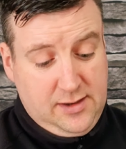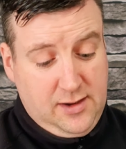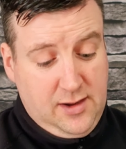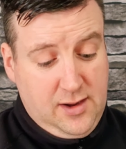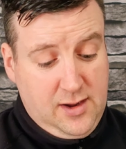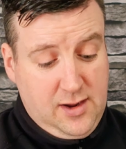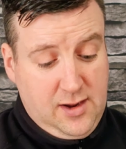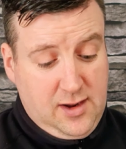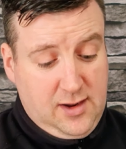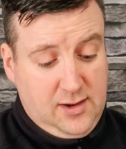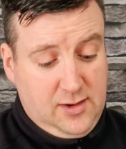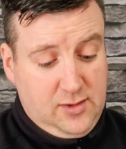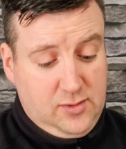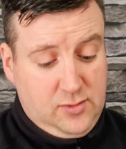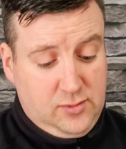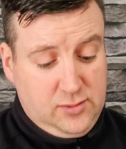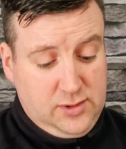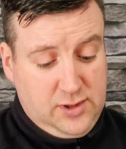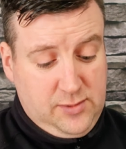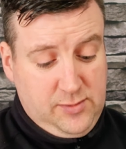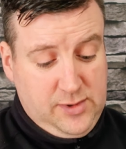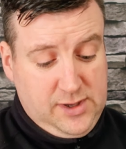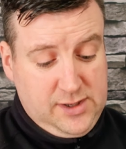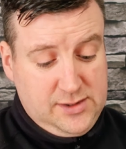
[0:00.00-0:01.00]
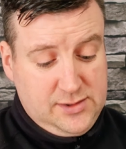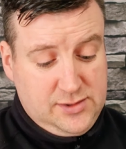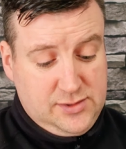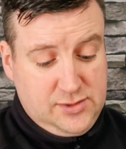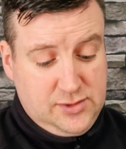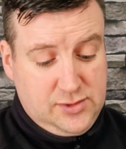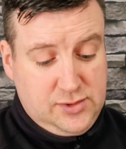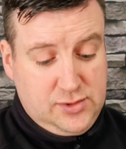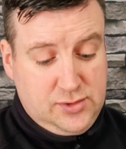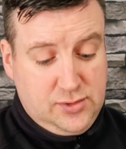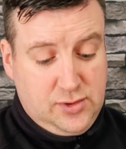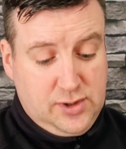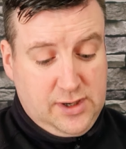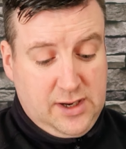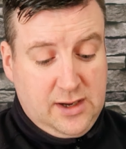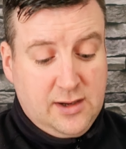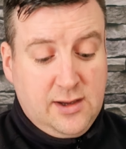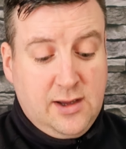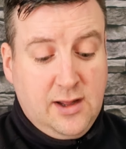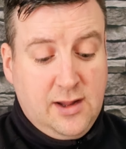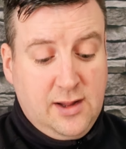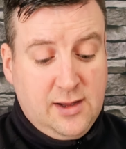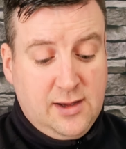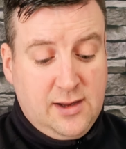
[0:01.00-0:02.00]
It only weighs just short of a
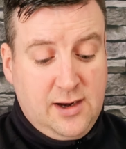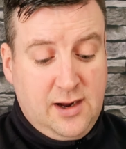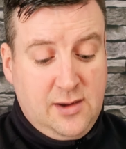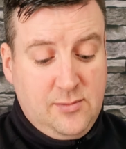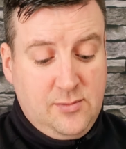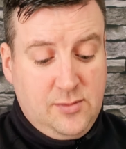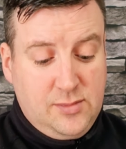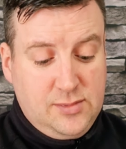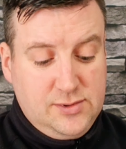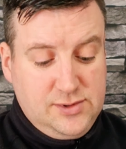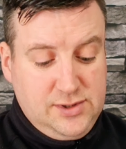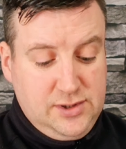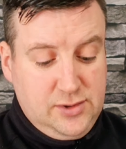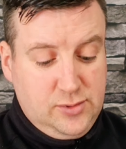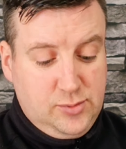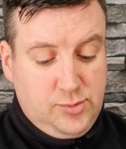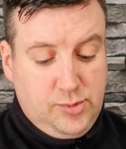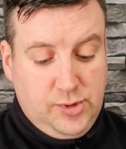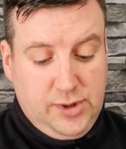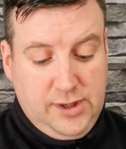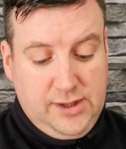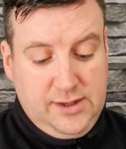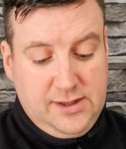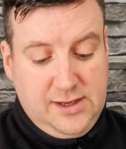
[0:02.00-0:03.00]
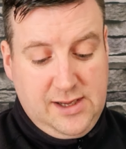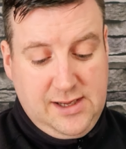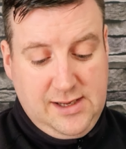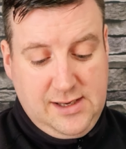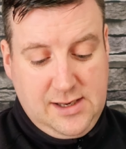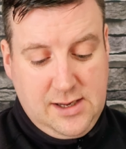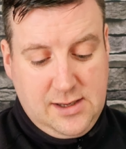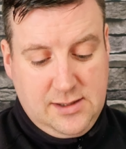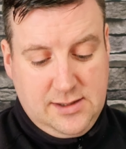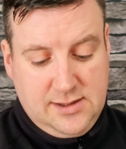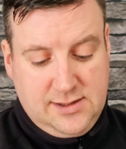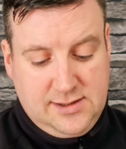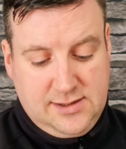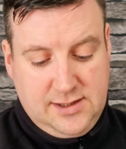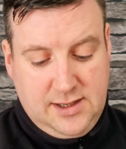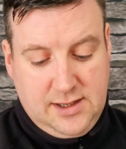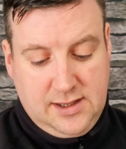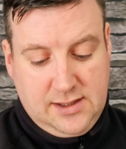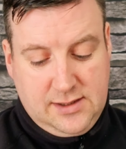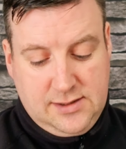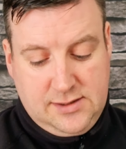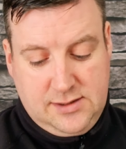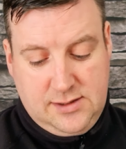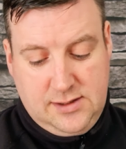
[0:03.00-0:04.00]
kilogram,
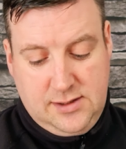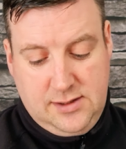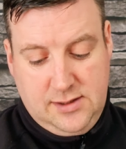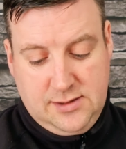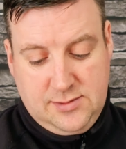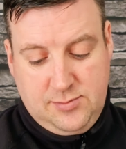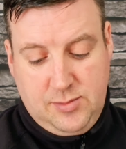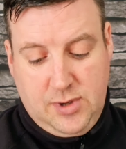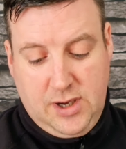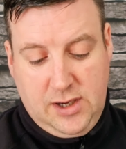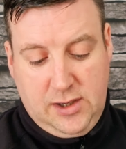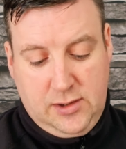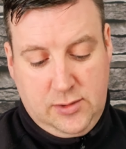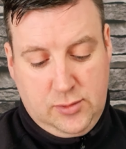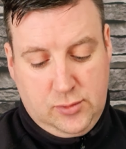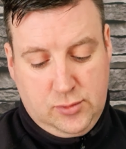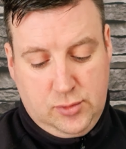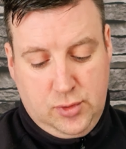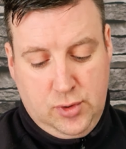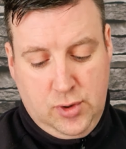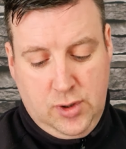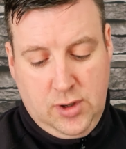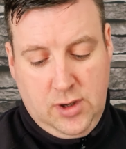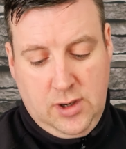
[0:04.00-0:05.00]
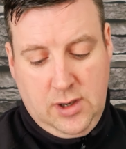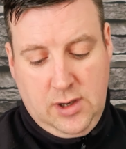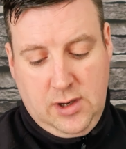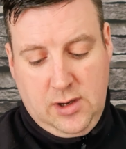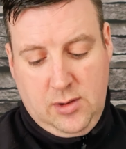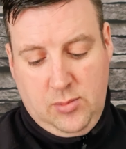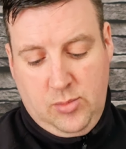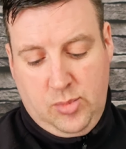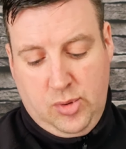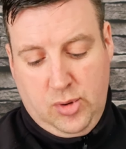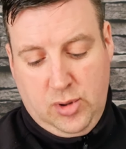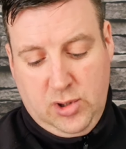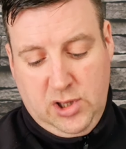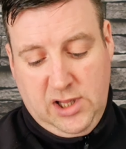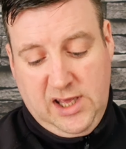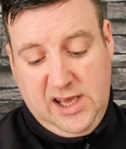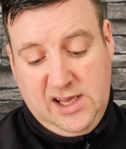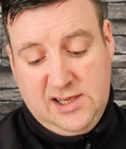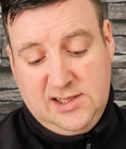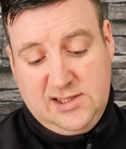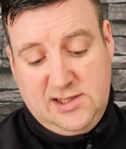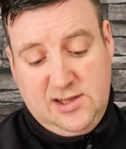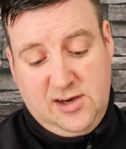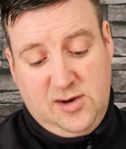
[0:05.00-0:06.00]
0.96, and it's micro
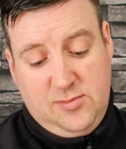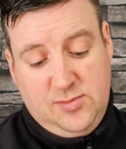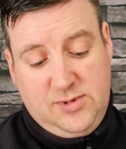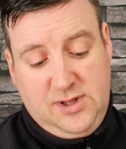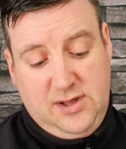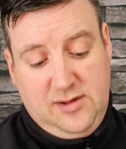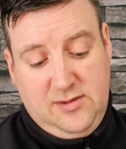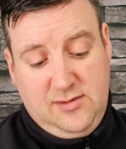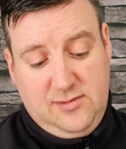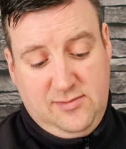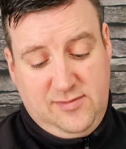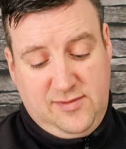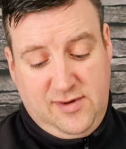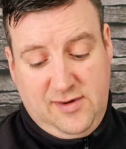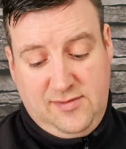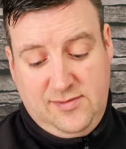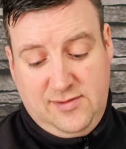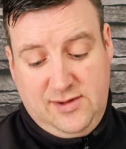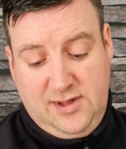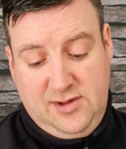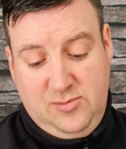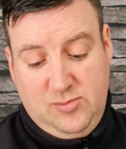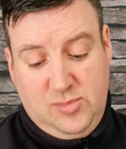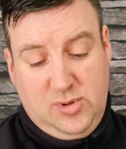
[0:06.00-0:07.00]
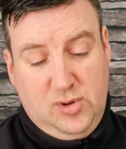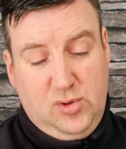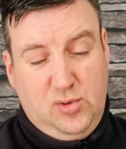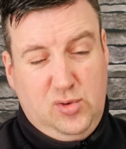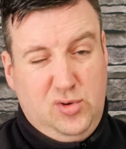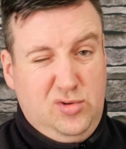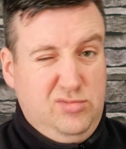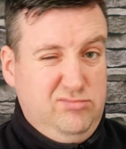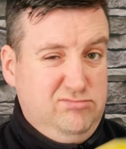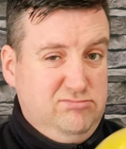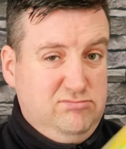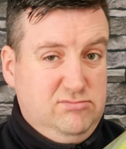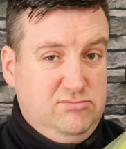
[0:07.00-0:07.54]
polyester, up to 15 below.